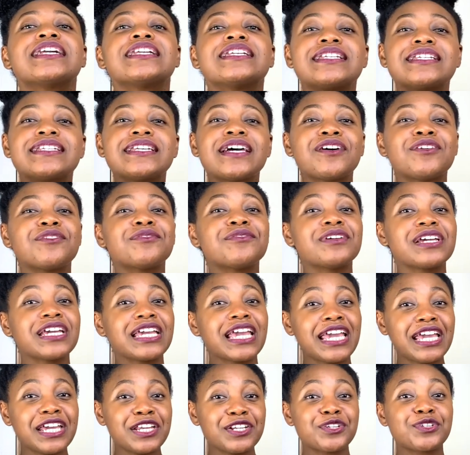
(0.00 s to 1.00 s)
delving
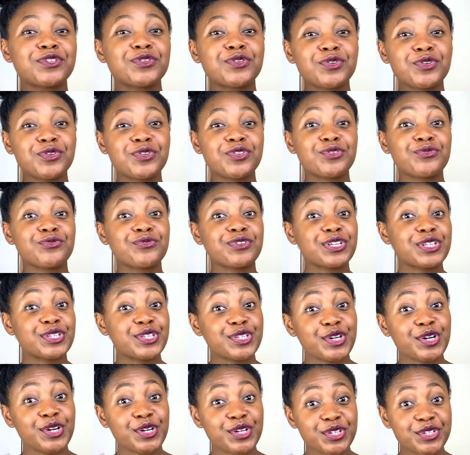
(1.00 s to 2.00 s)
into the
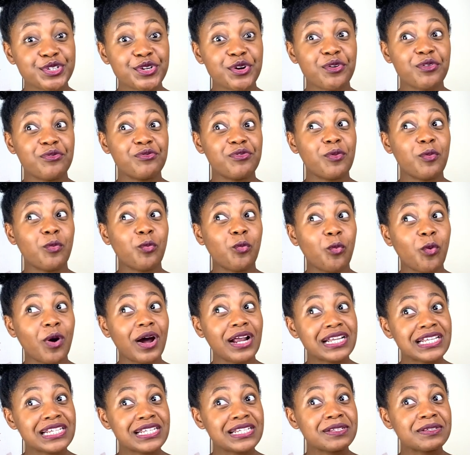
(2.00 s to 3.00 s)
research of
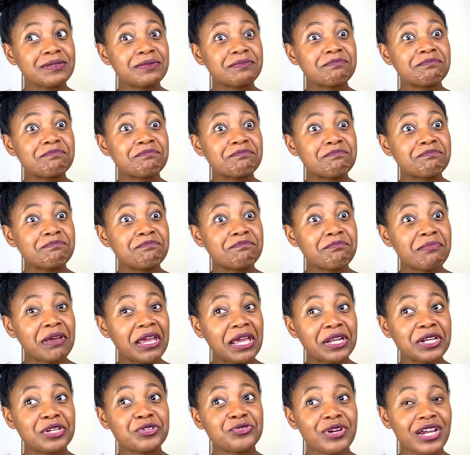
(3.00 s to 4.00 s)
what
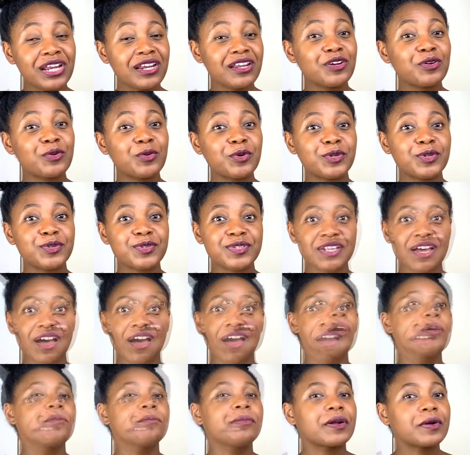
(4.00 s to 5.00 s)
penetrating oils
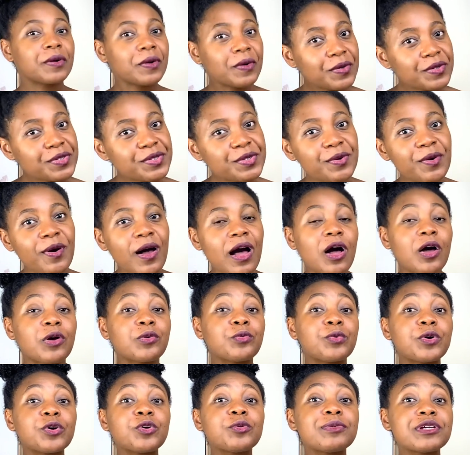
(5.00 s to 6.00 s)
are. But also I
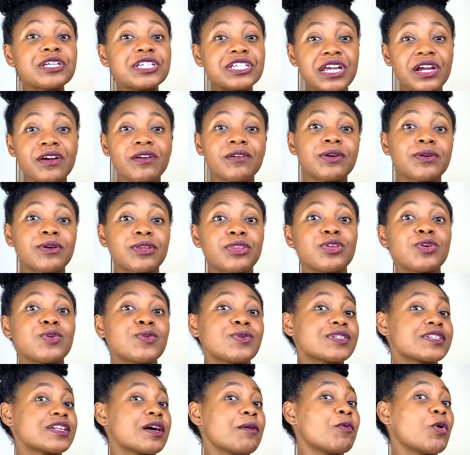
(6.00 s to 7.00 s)
will be sharing with you
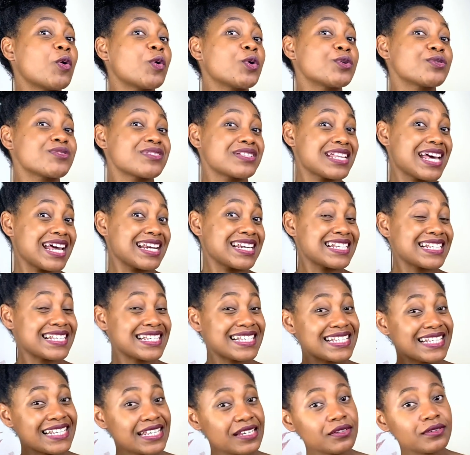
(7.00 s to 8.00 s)
some oils that
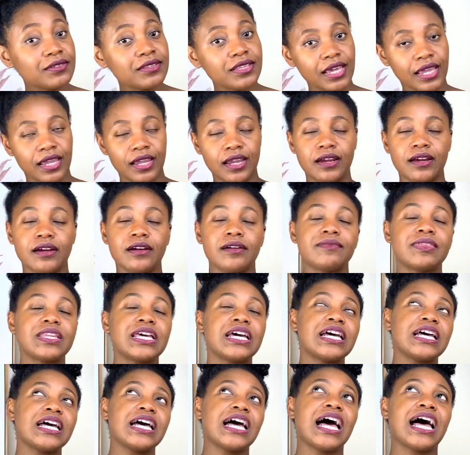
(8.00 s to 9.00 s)
seal the hair.
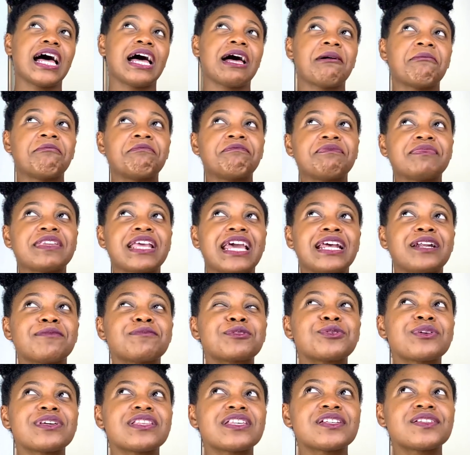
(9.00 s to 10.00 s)
Um, and I'm
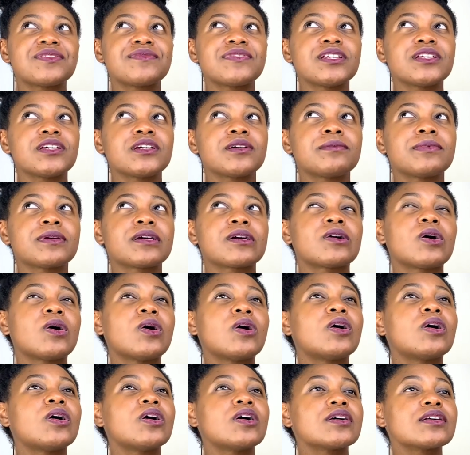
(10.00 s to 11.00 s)
doing this video
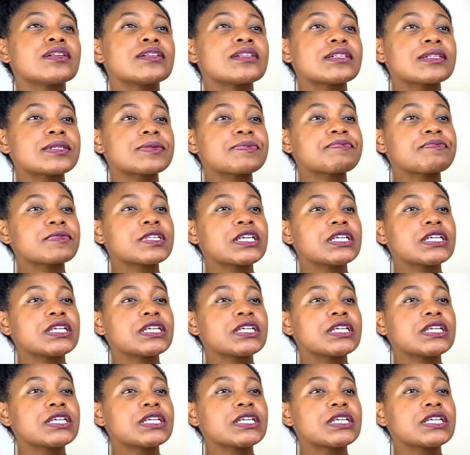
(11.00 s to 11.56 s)
because